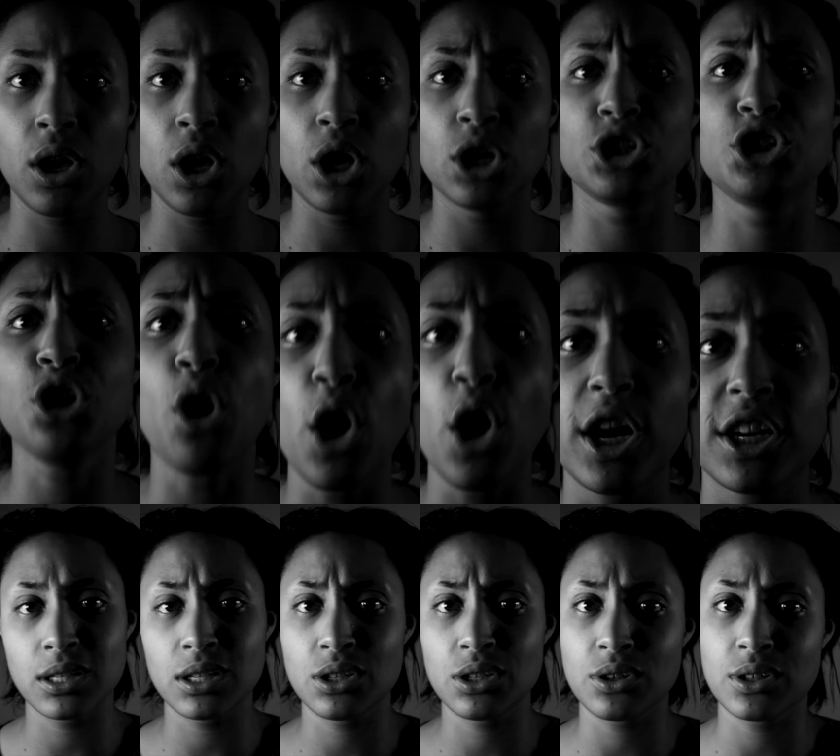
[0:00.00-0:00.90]
George,
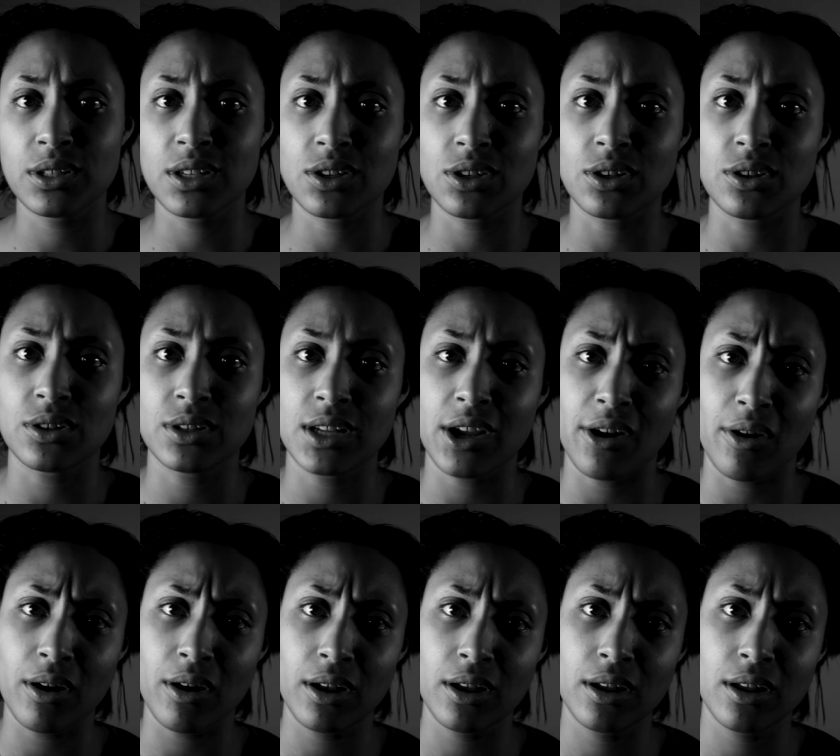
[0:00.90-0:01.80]
this is your sister
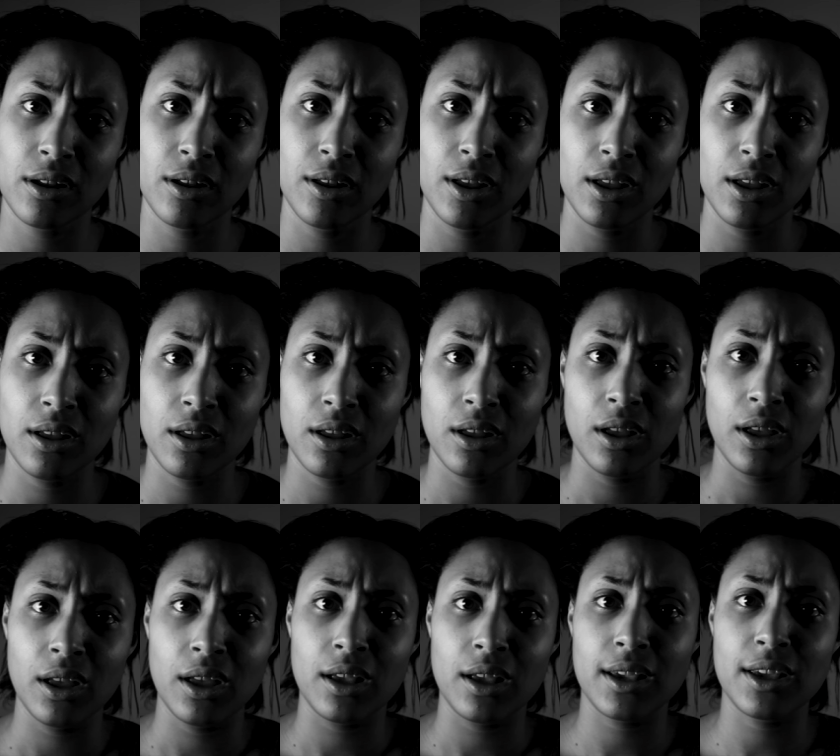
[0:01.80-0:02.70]
Sarah.
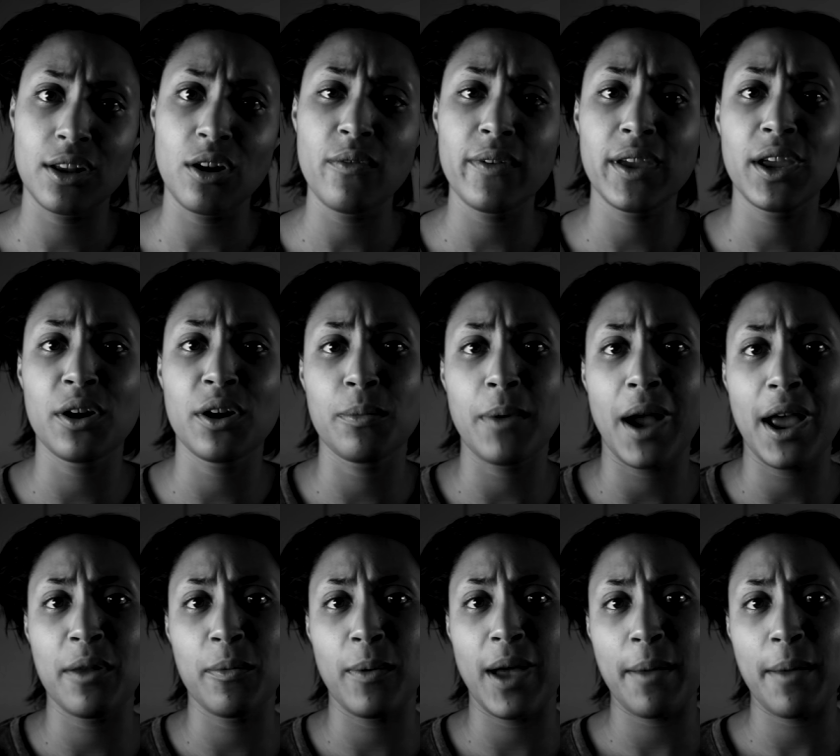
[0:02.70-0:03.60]
Get over here
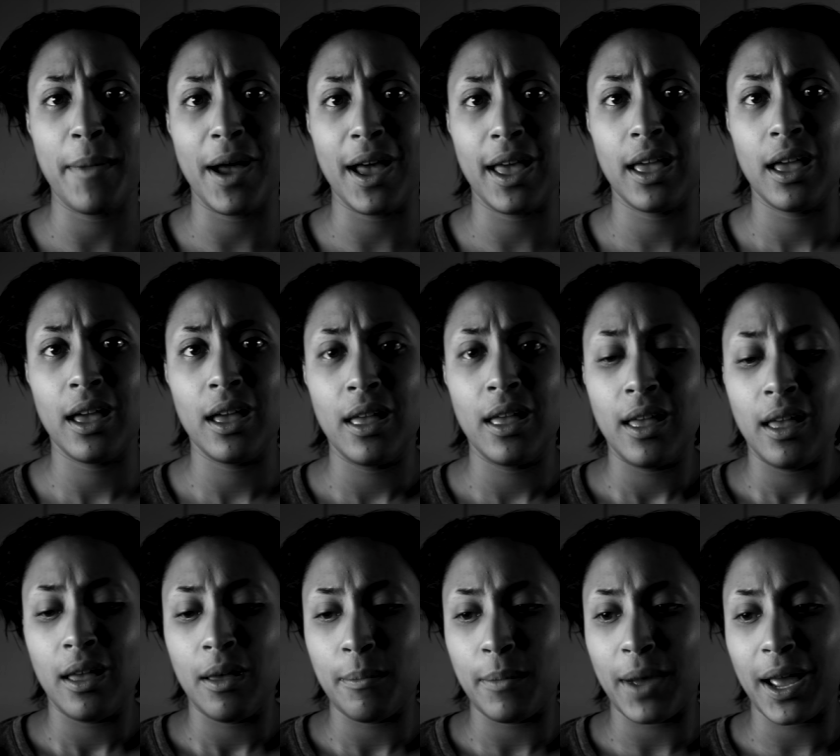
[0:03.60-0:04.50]
right away. My
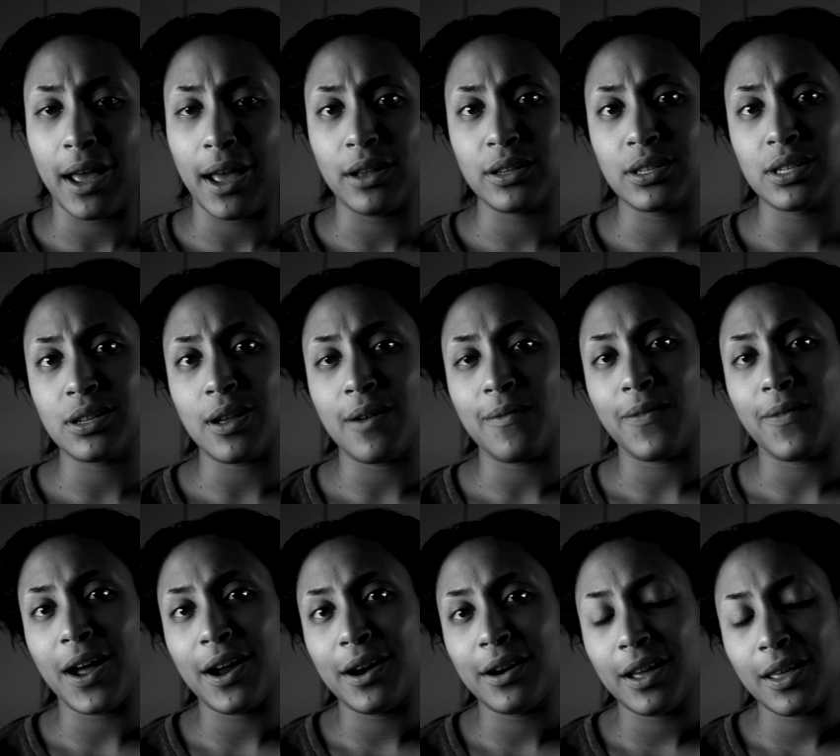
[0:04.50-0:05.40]
my house is
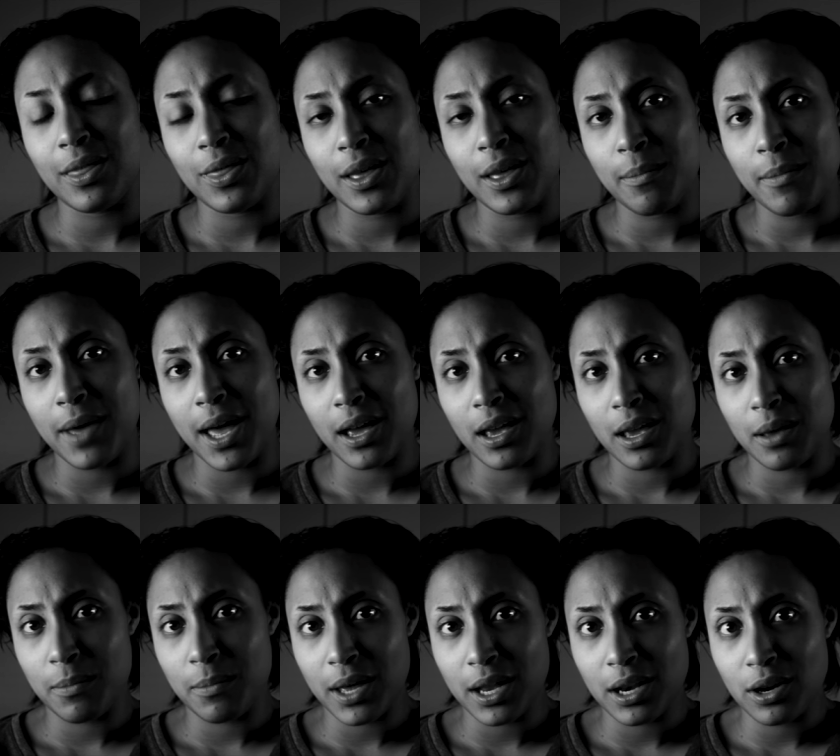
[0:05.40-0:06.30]
on fire and I think
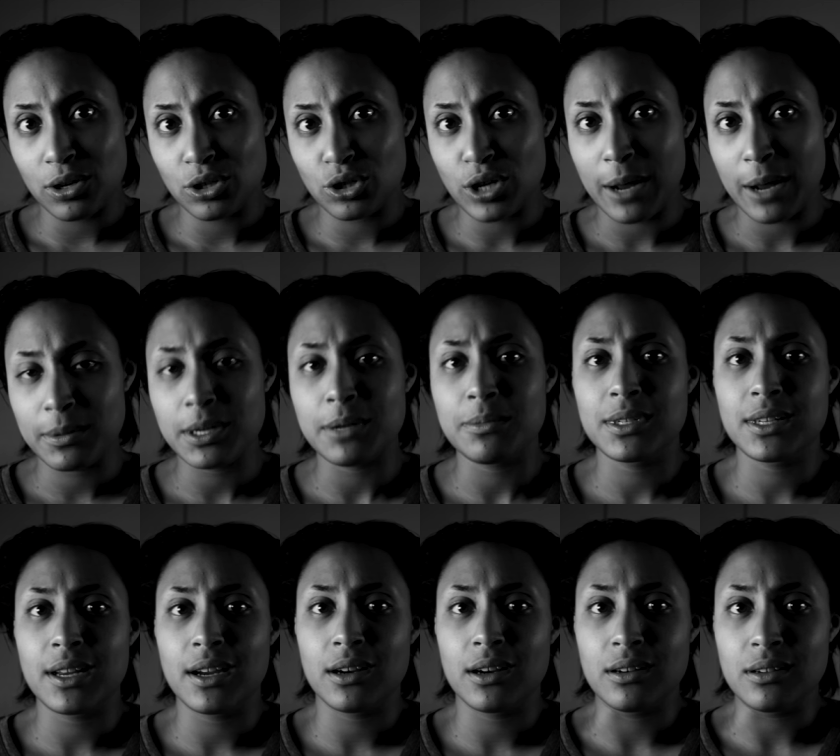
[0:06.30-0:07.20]
Maggie and Betty are trapped
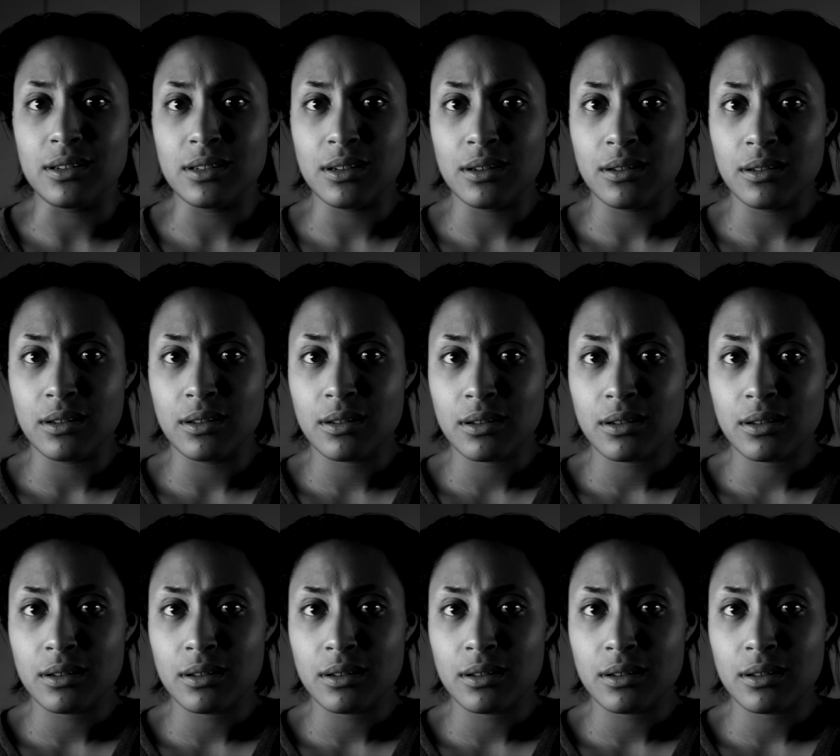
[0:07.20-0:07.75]
upstairs.